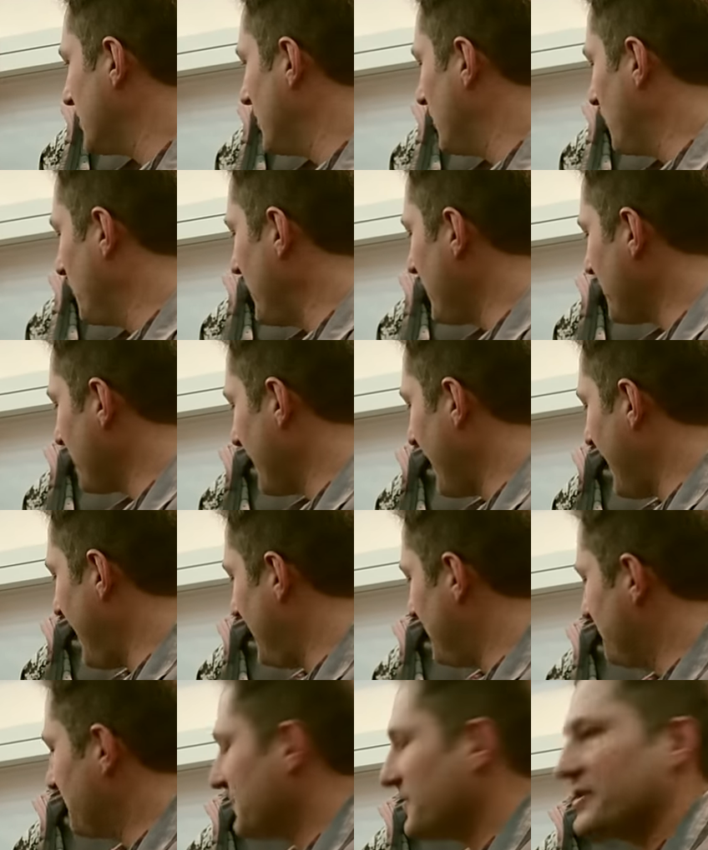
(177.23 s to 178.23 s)
And so
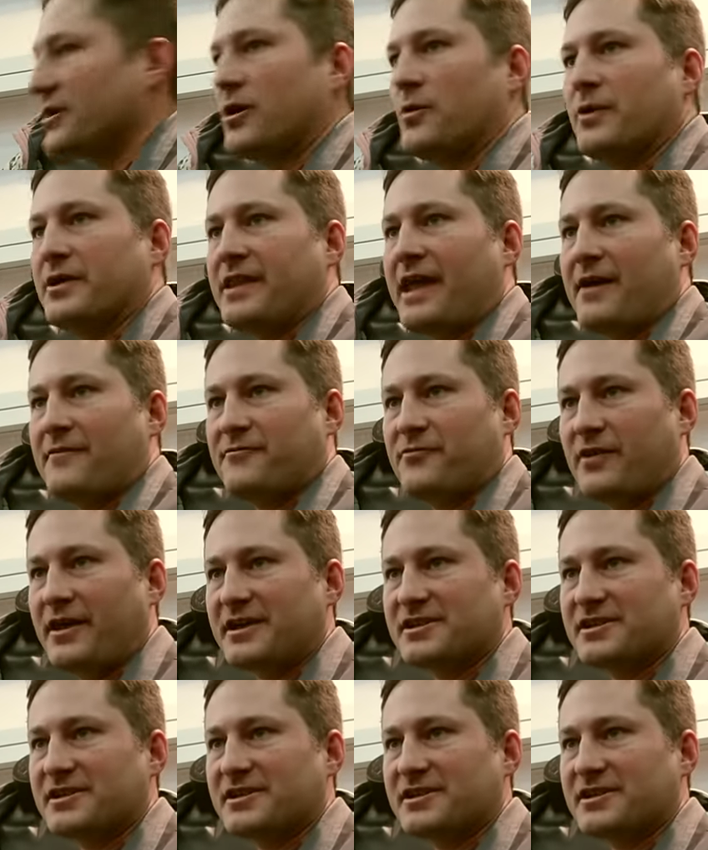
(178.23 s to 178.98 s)
with that, you know, when